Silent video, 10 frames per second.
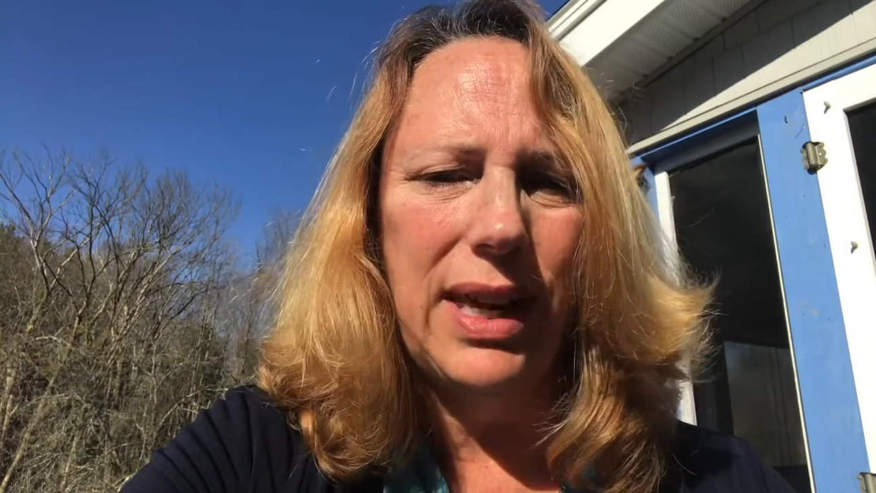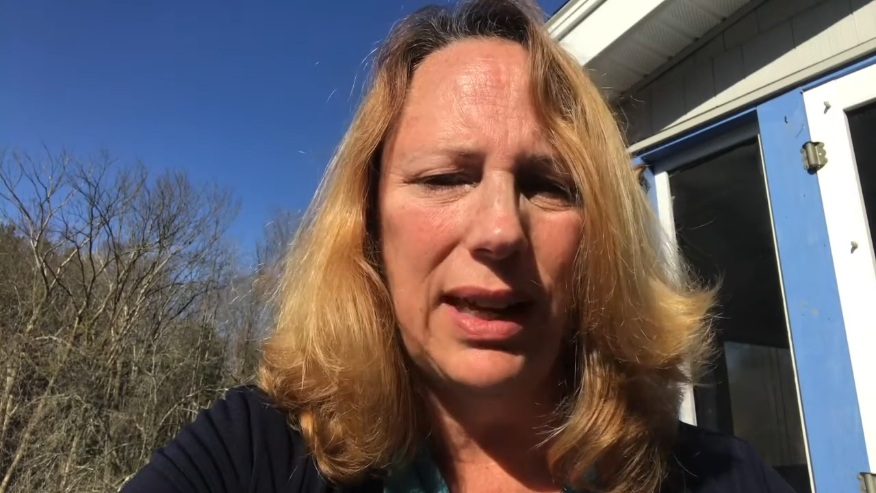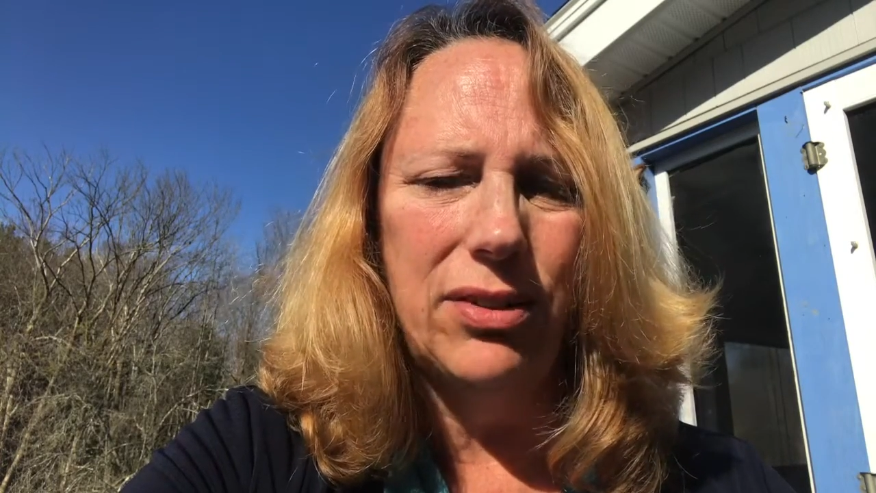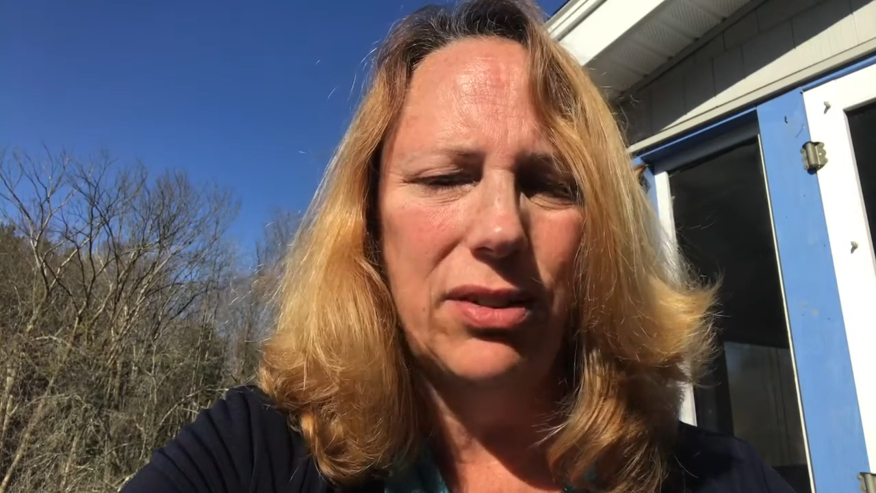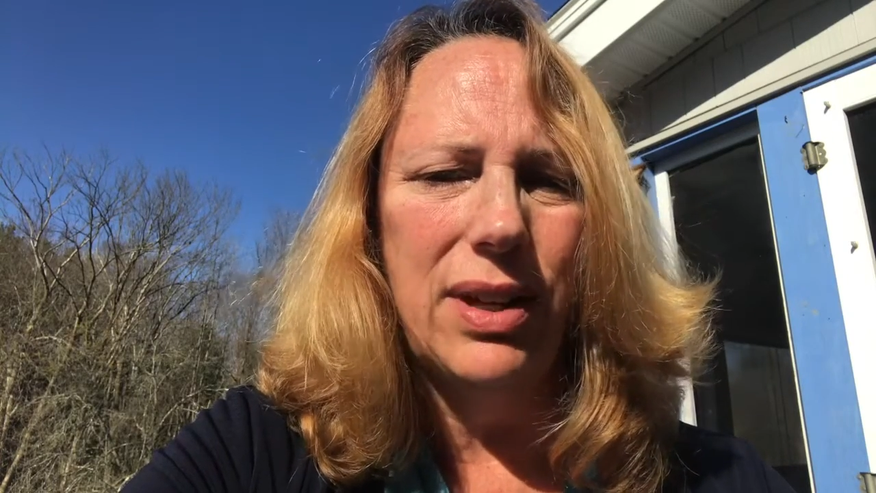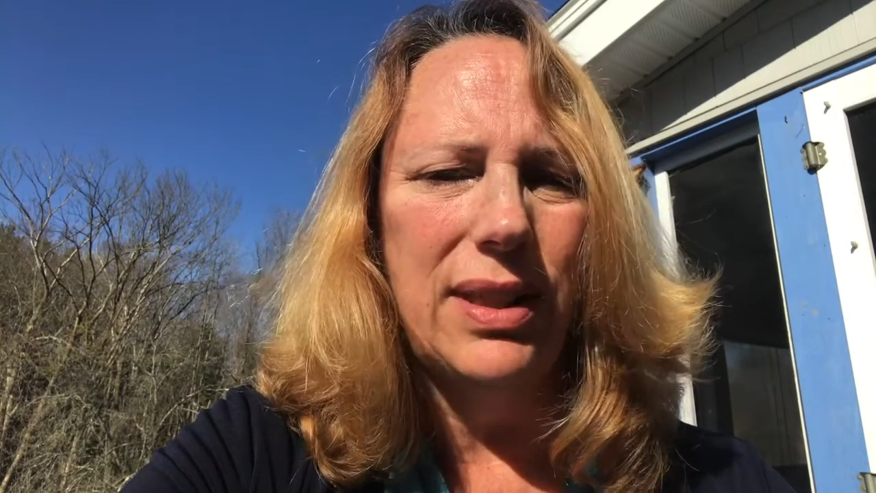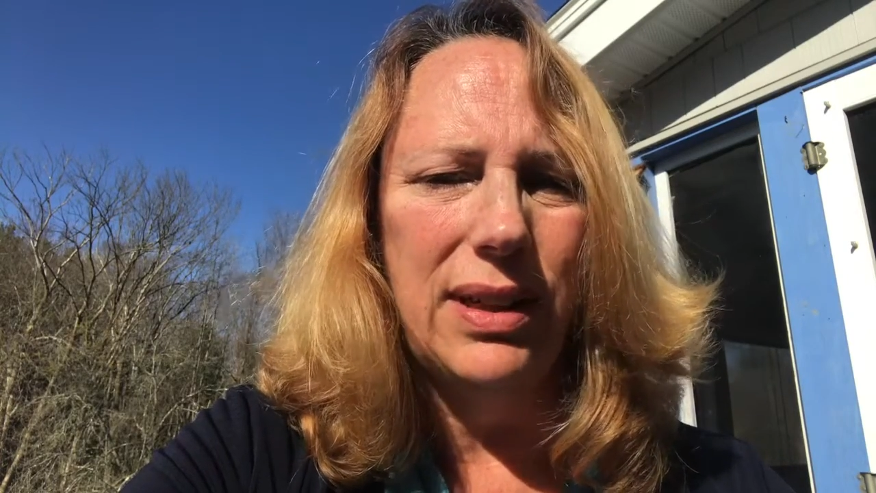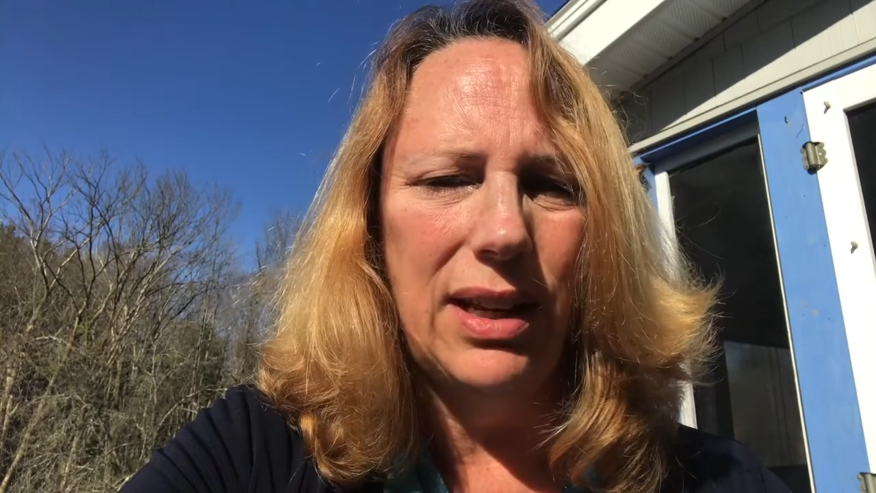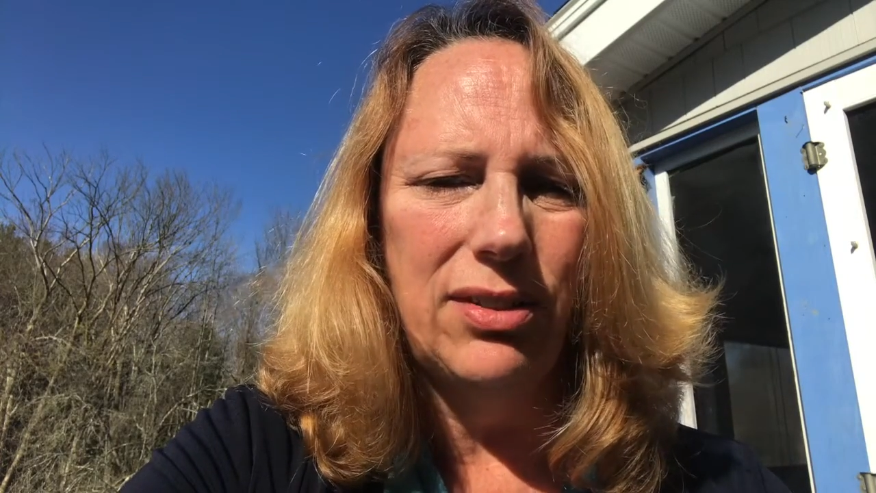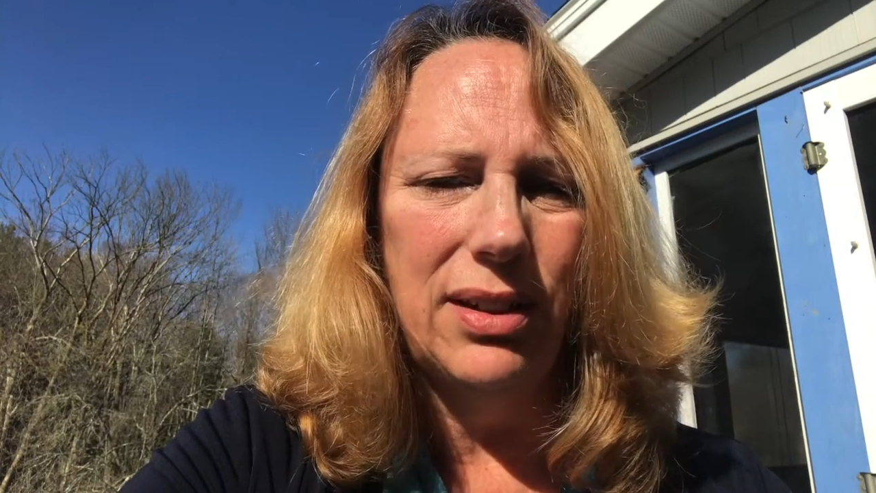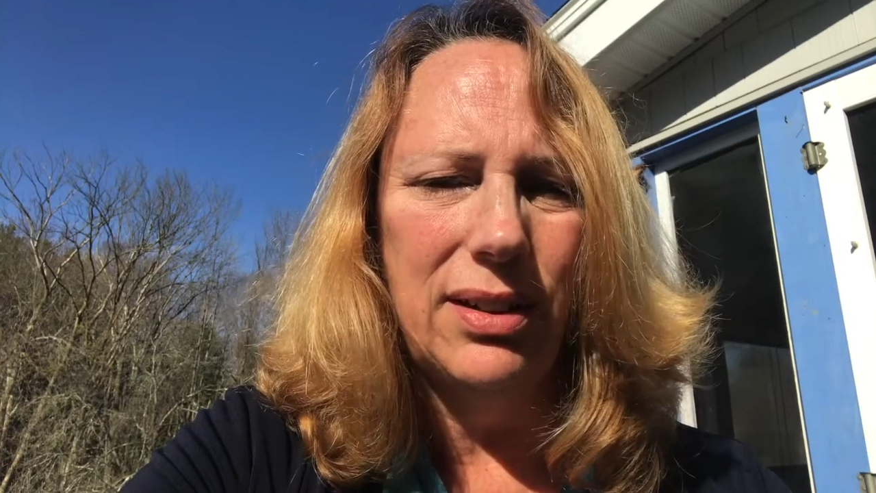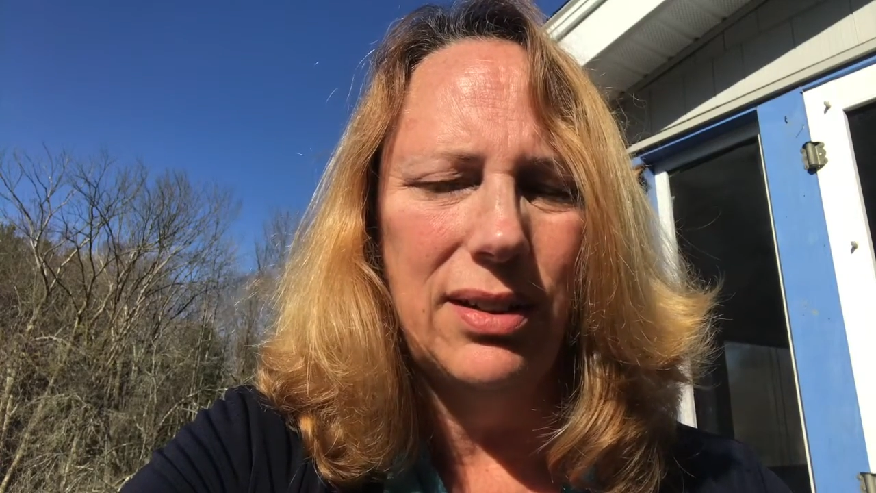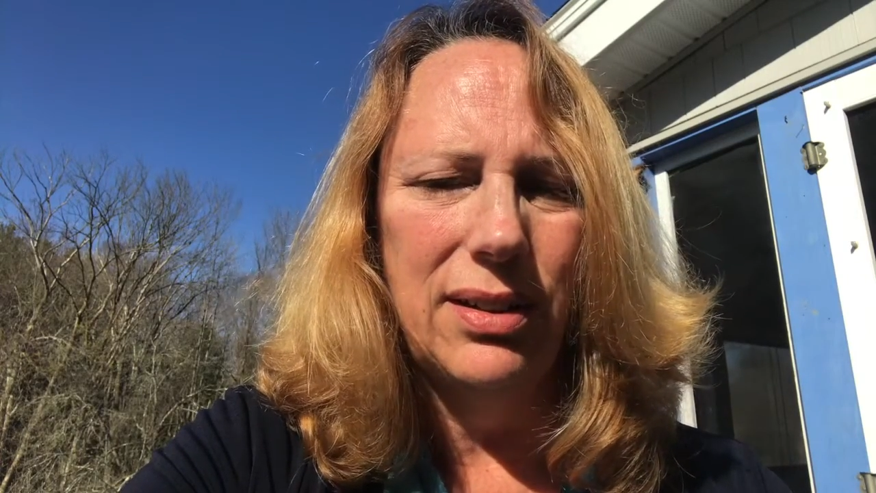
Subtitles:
cancer in the nation.